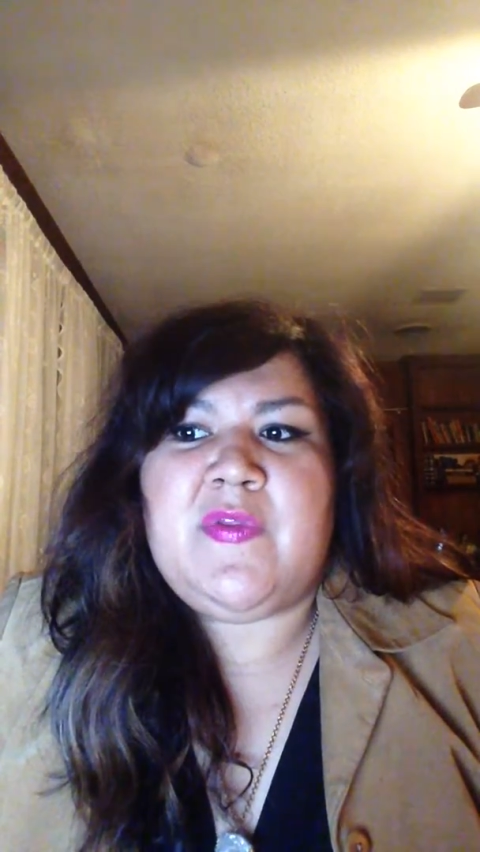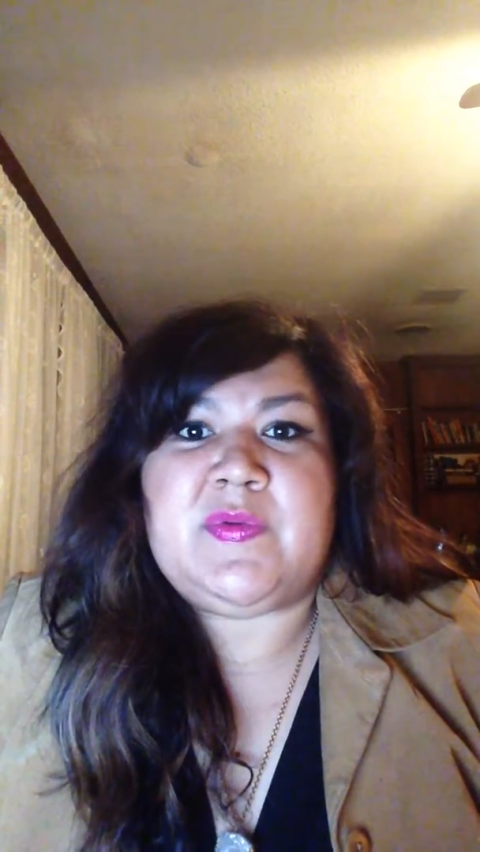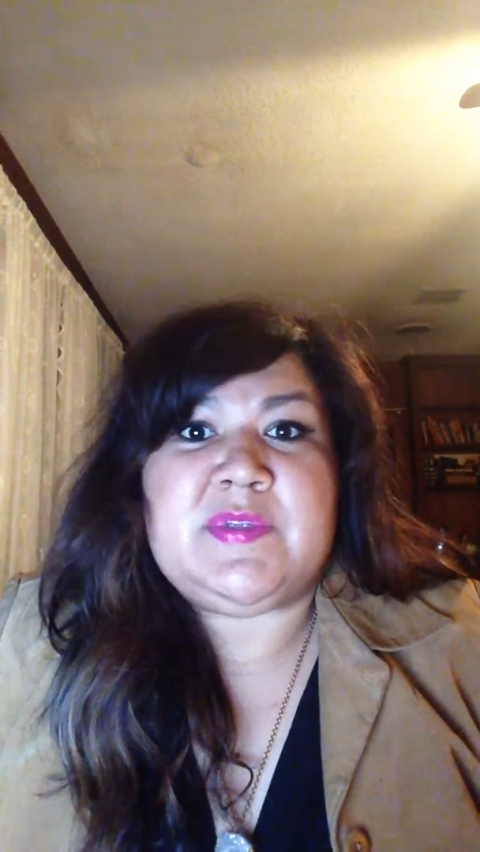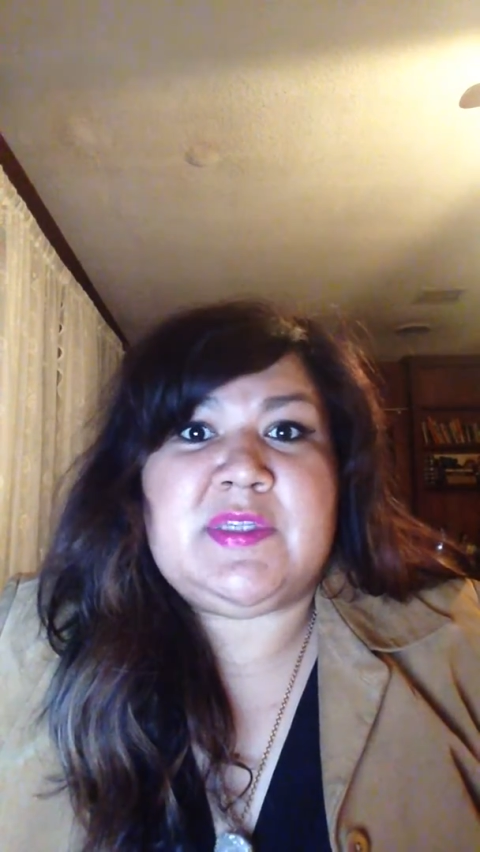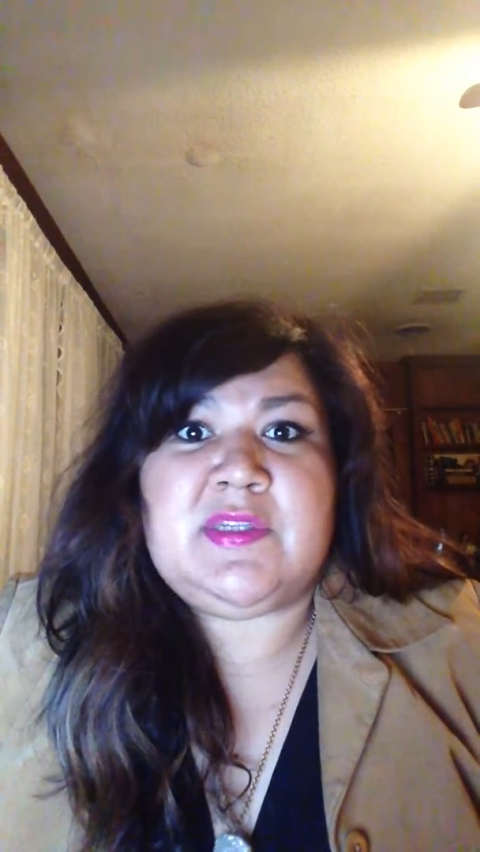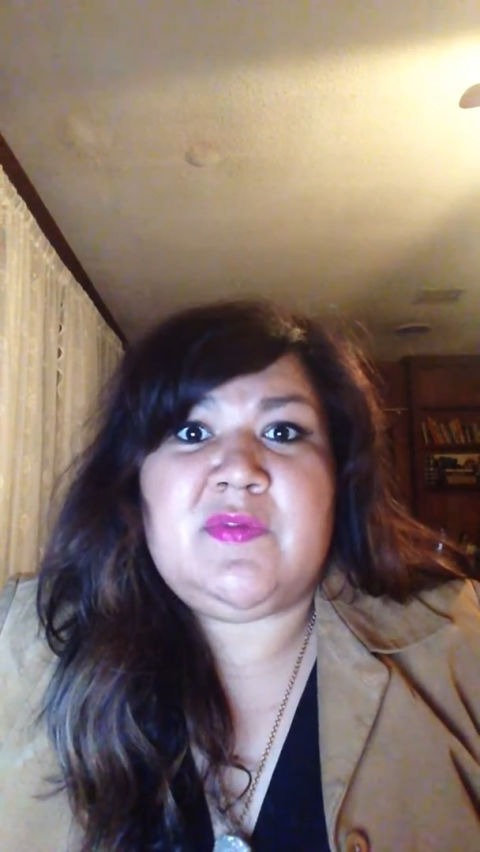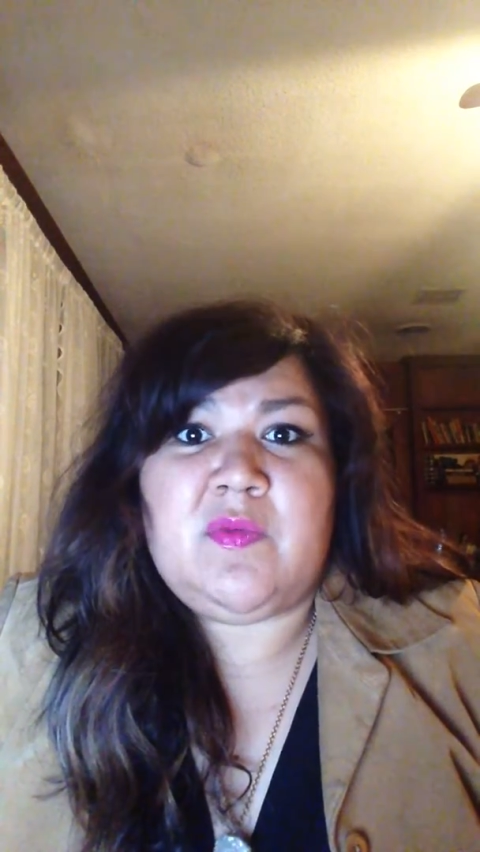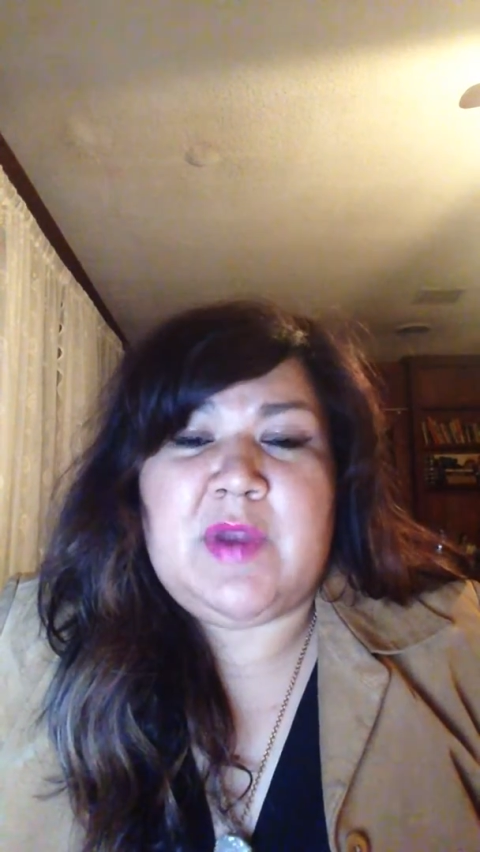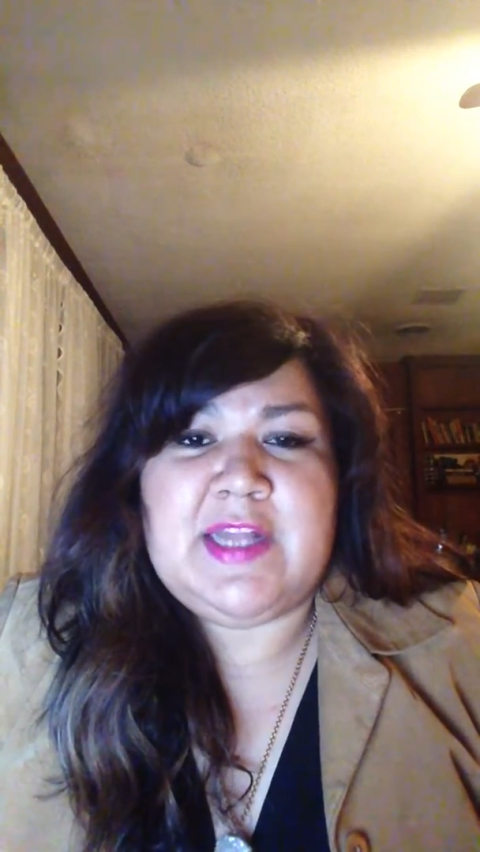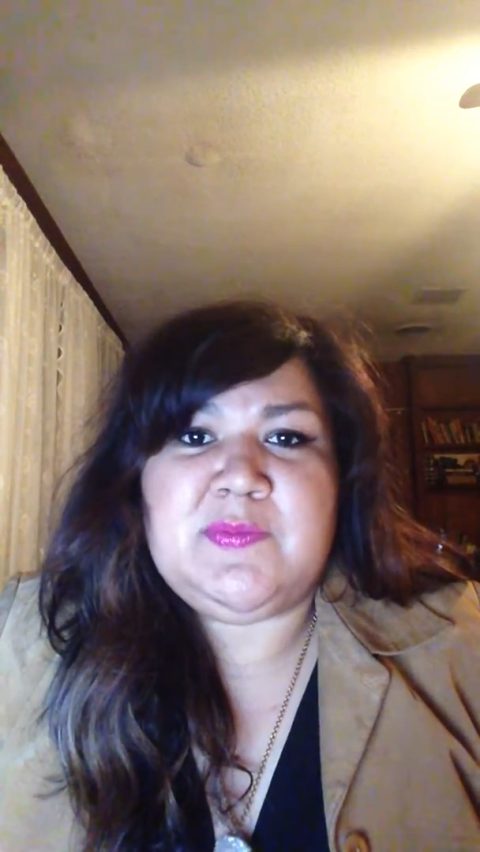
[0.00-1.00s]
there was a
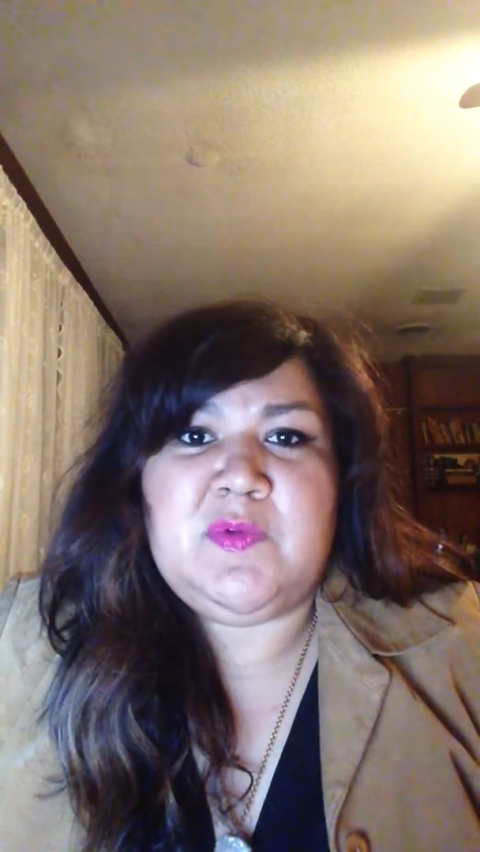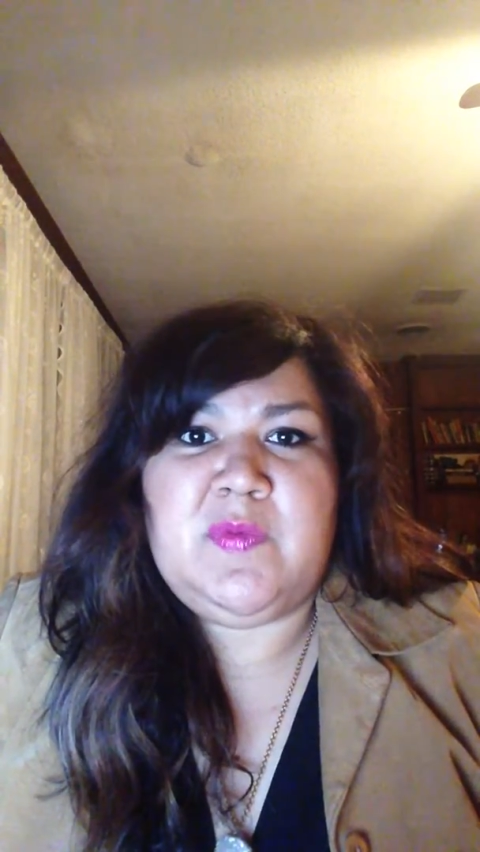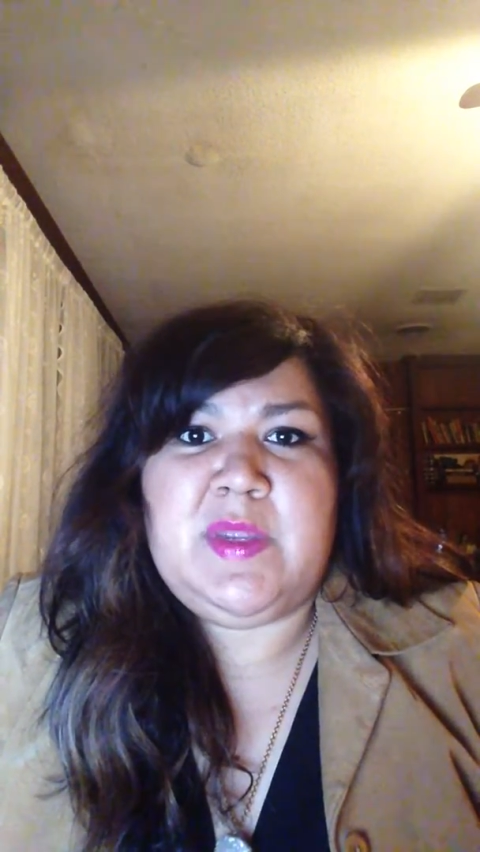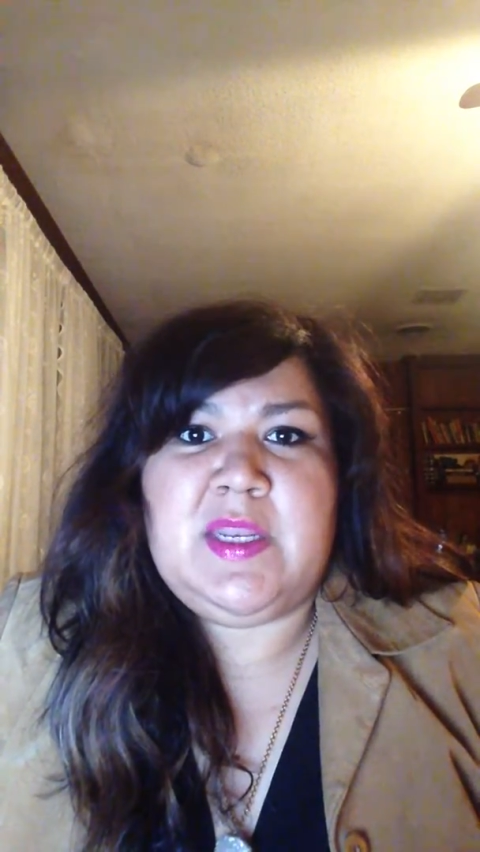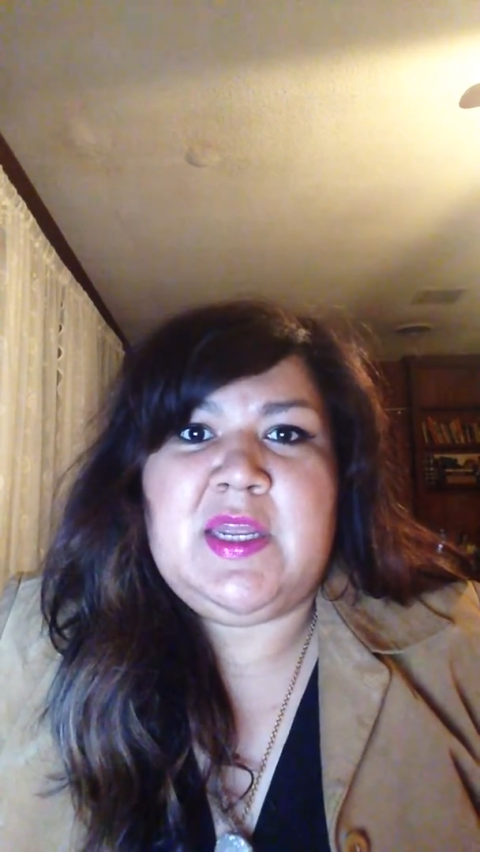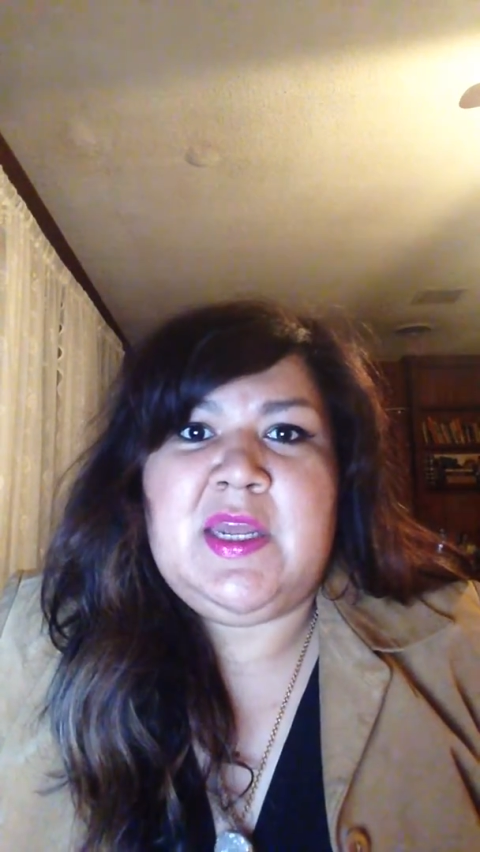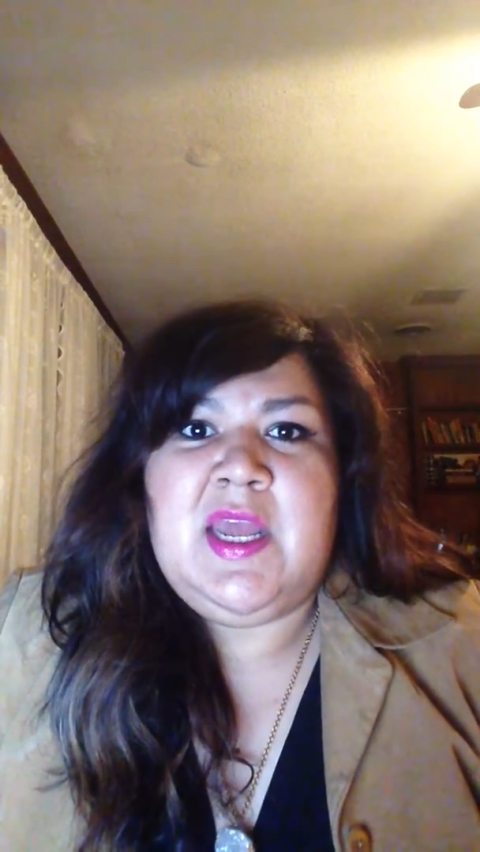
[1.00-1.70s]
civil rights movement,